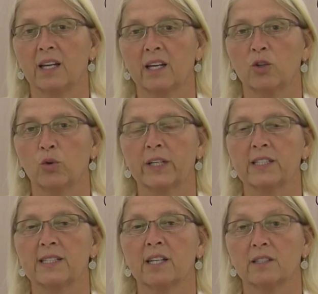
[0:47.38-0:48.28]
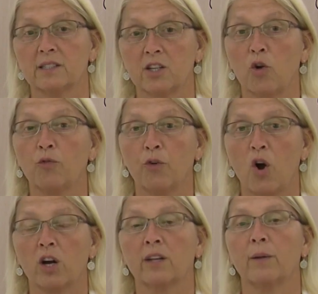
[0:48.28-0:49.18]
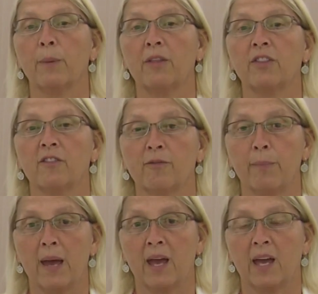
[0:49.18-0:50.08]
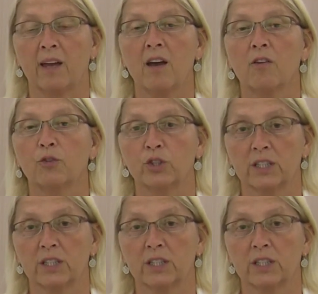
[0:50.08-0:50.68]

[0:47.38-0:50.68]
increase so far in the month of May for